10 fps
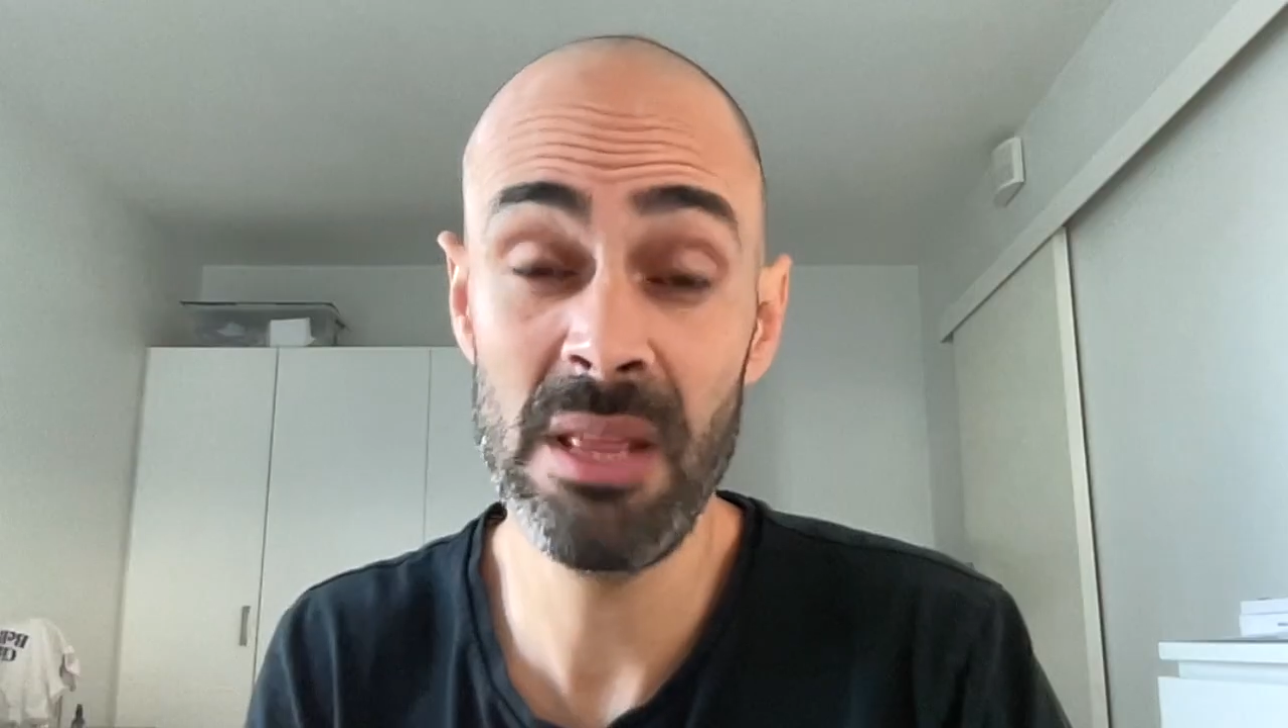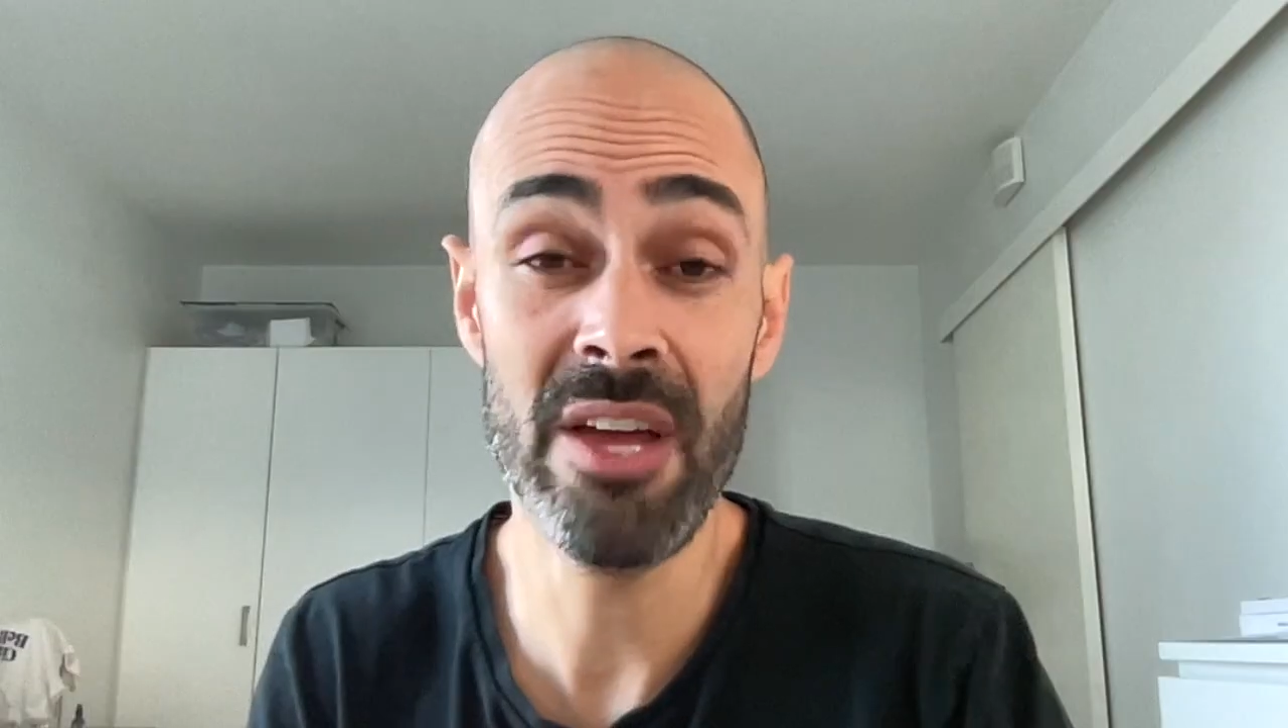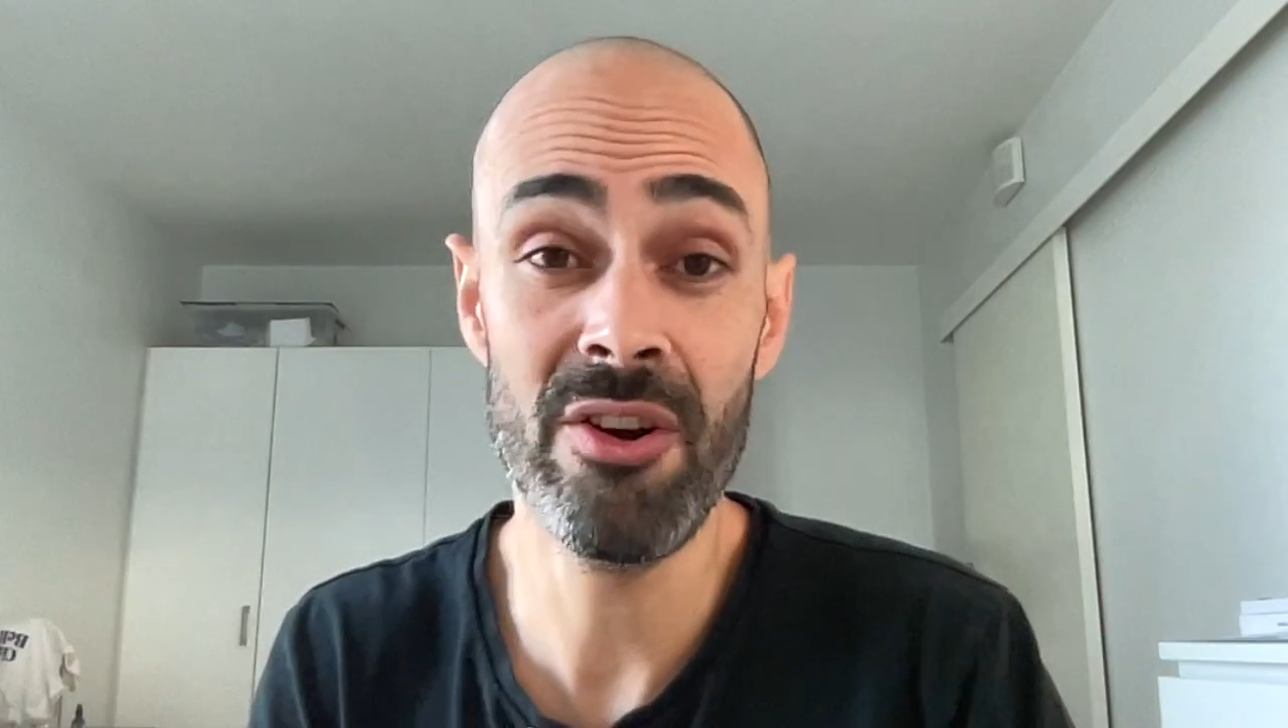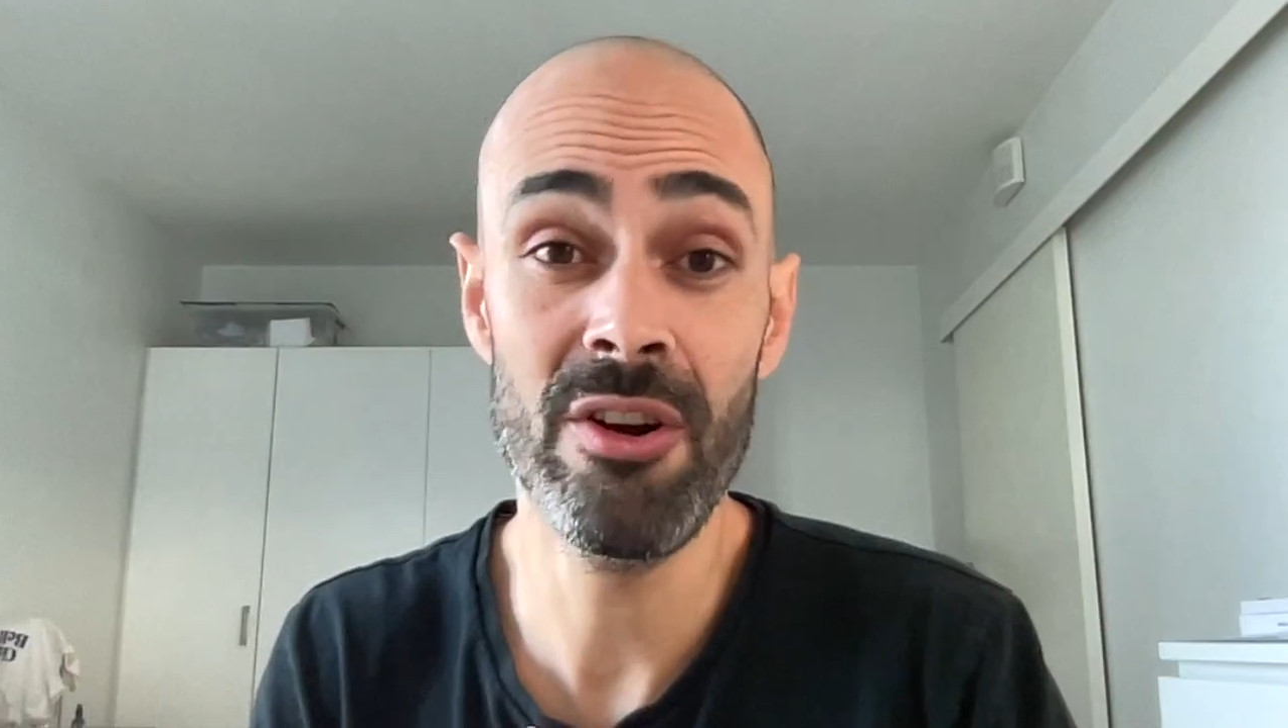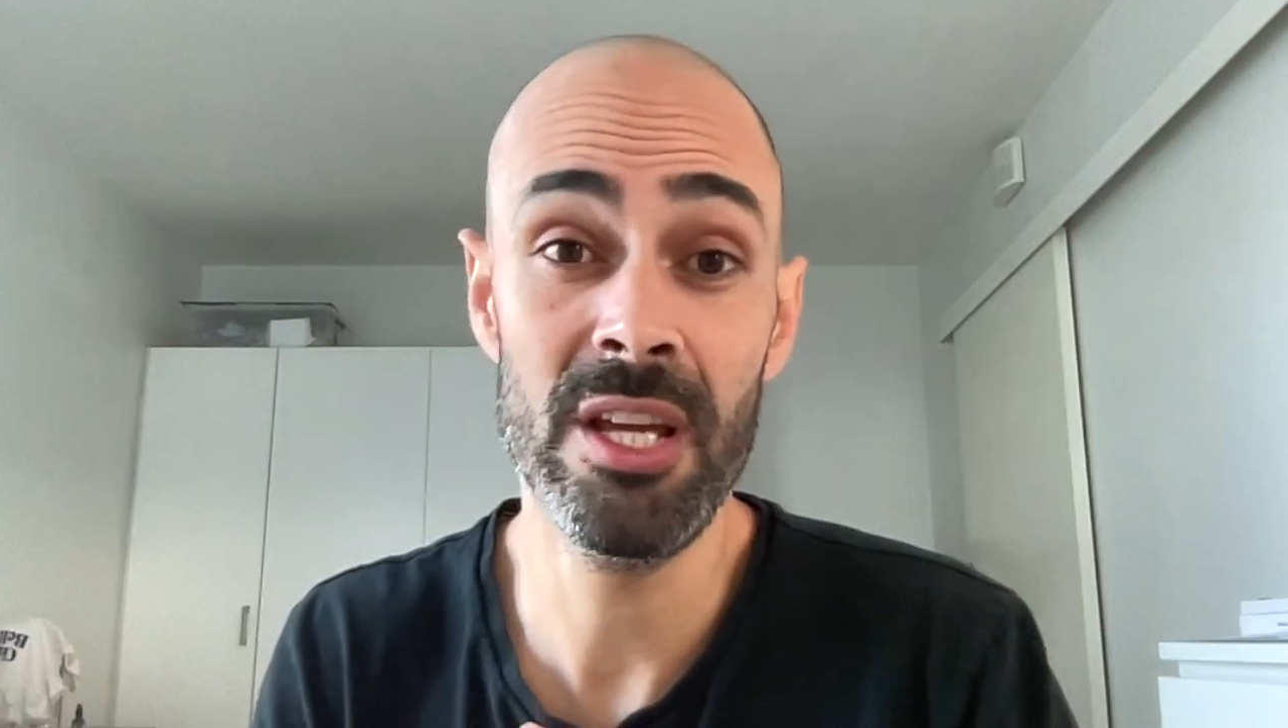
later